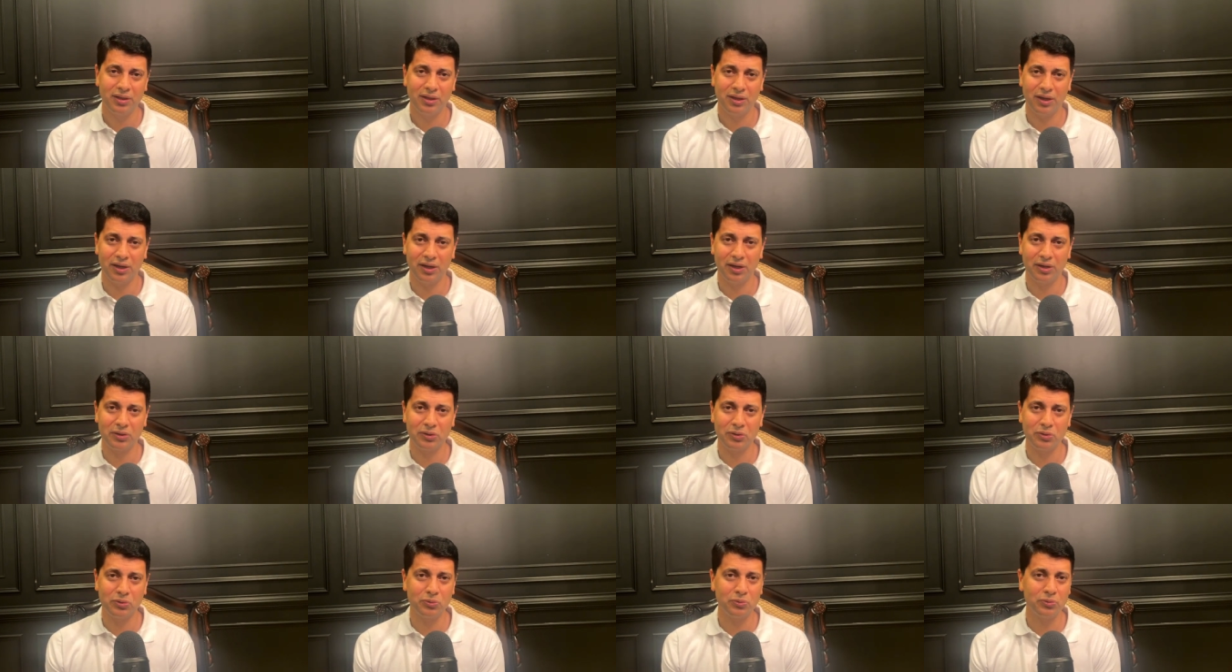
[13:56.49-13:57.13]
uh,
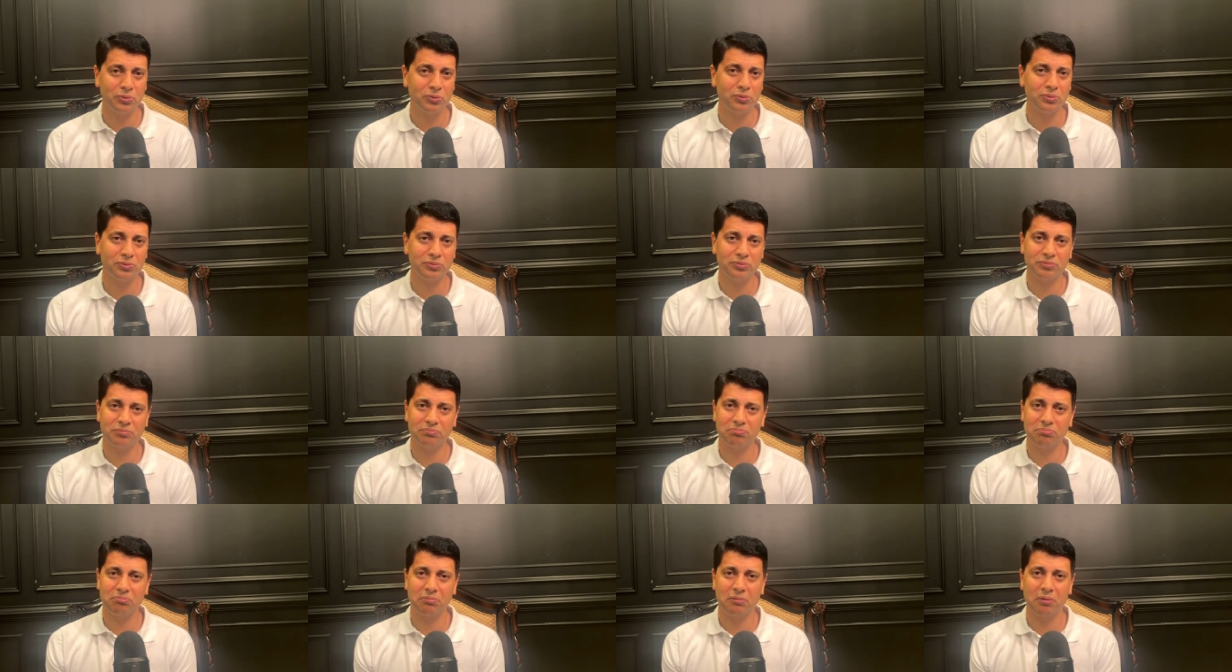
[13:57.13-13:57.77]
do
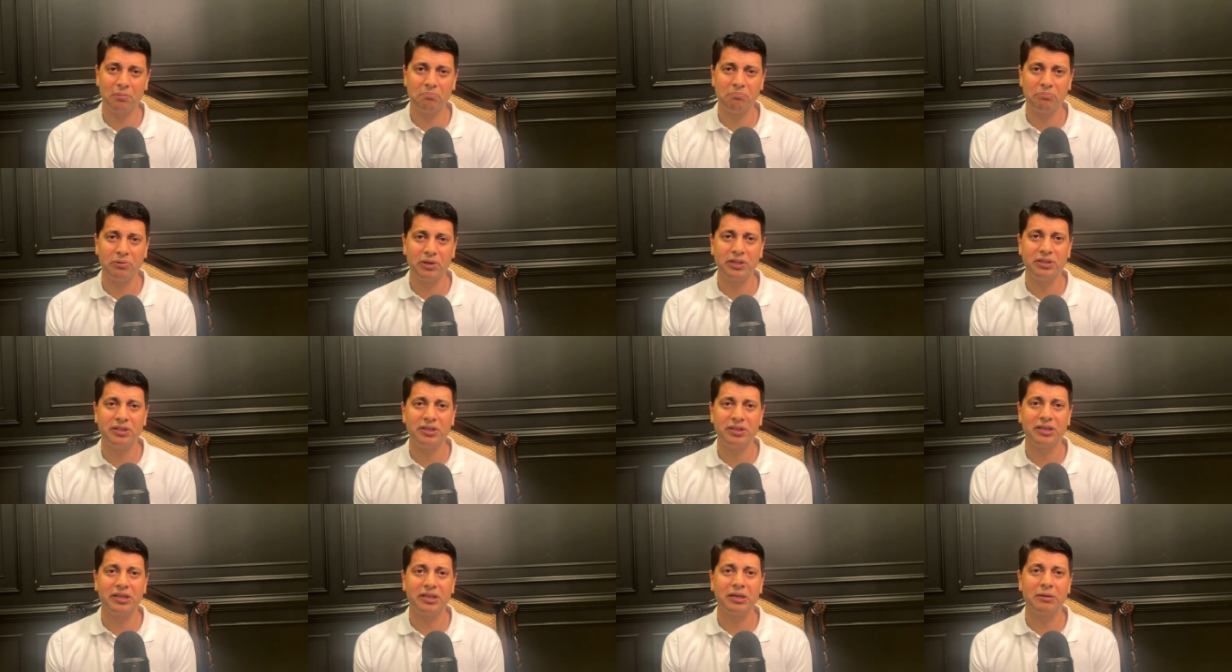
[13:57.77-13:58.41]

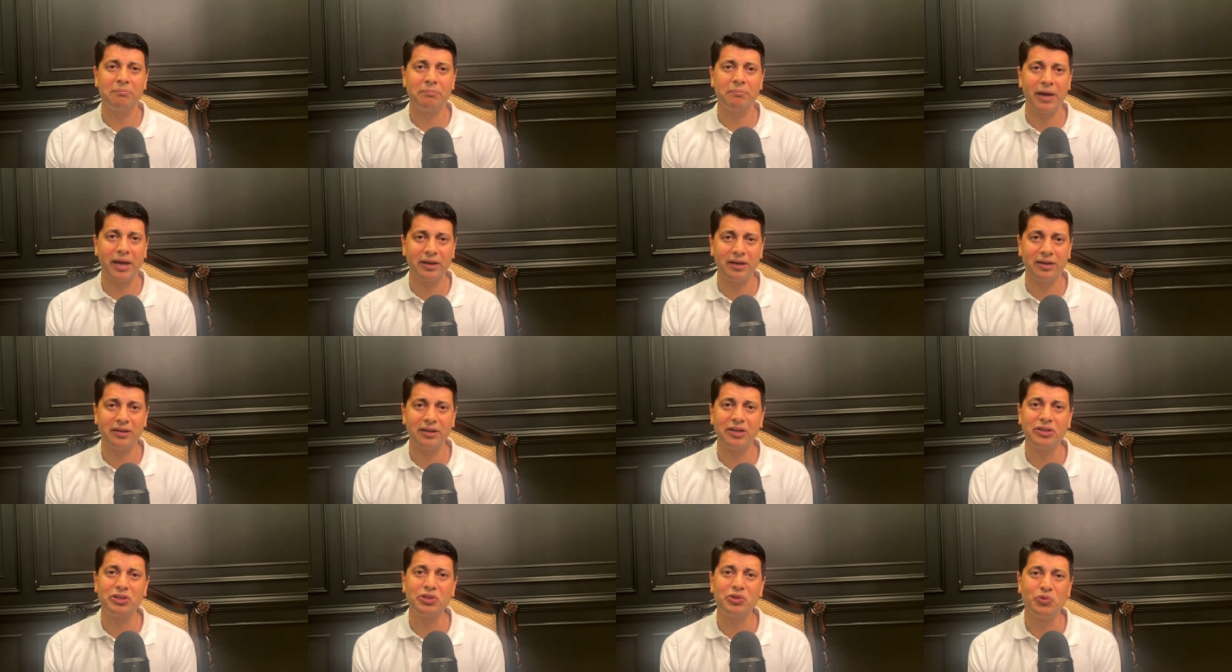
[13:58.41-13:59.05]
breathing in a manner
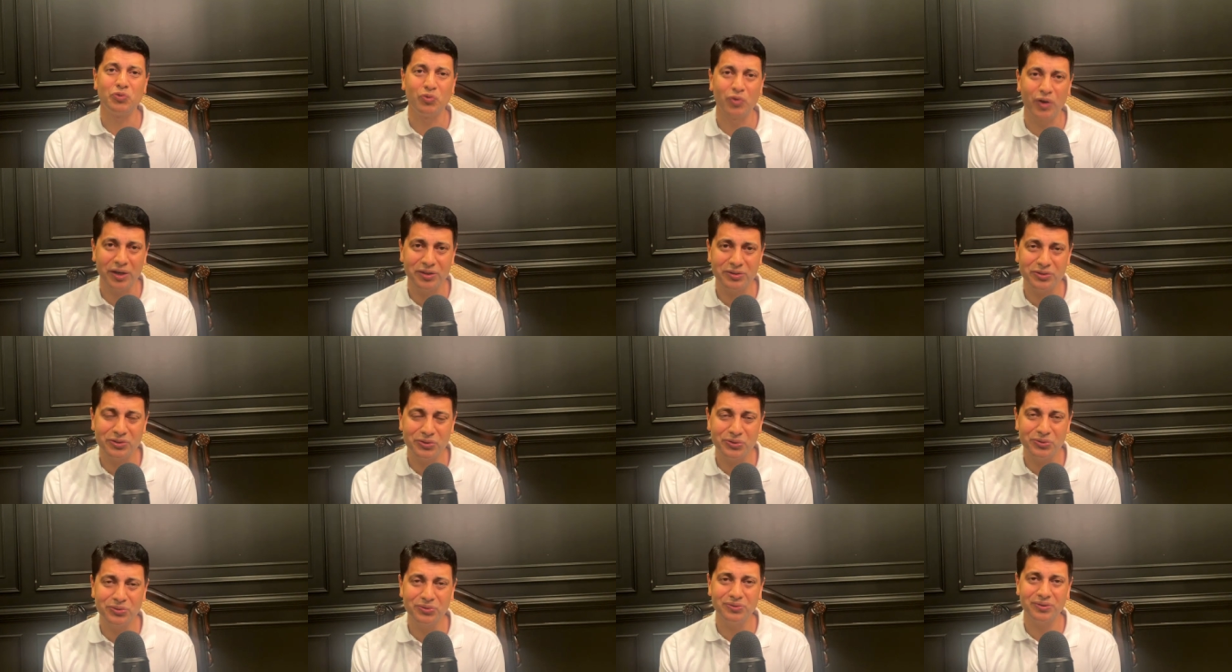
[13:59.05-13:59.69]
that you want
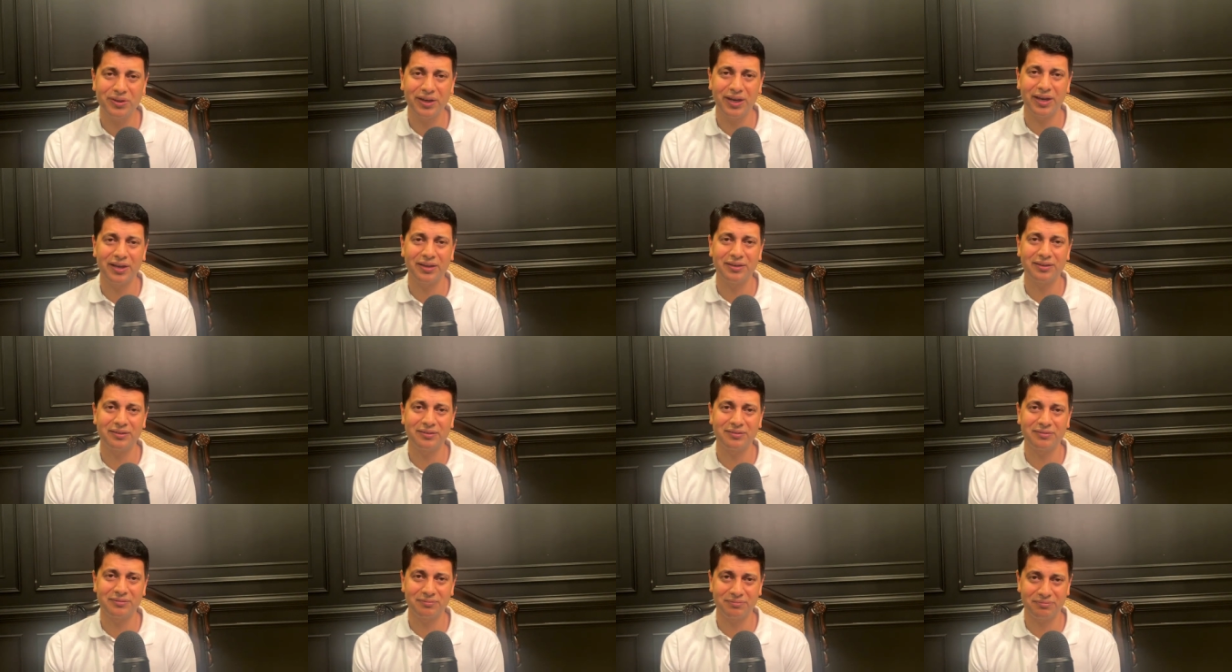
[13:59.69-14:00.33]
to
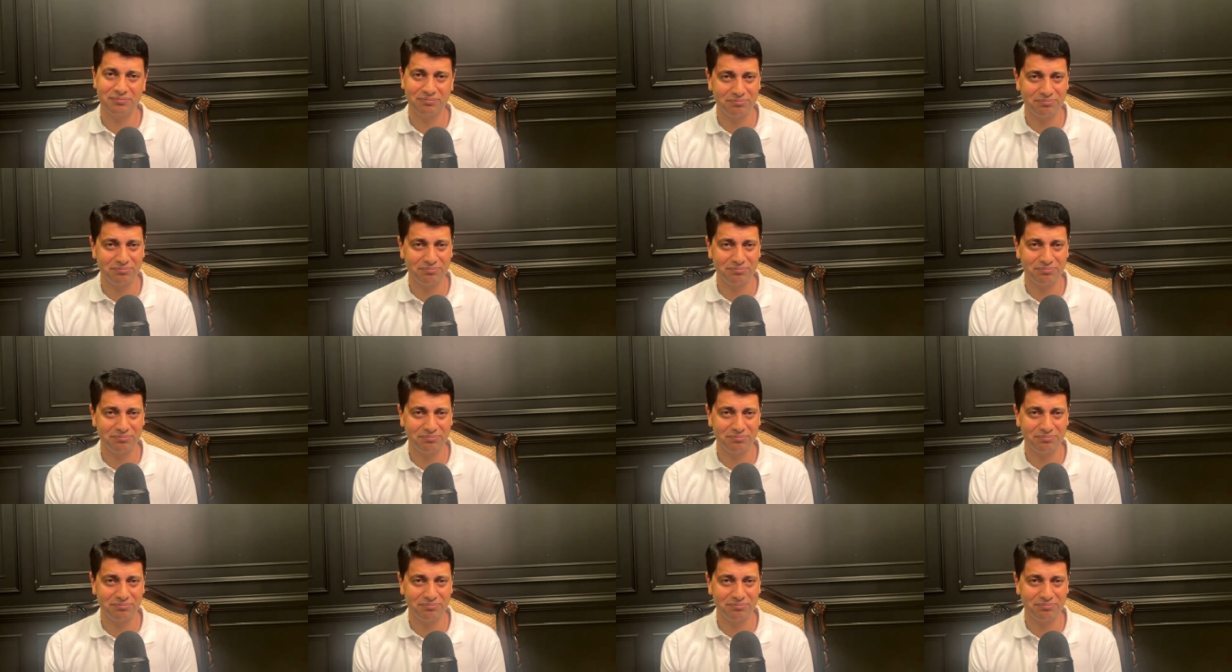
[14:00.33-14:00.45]
and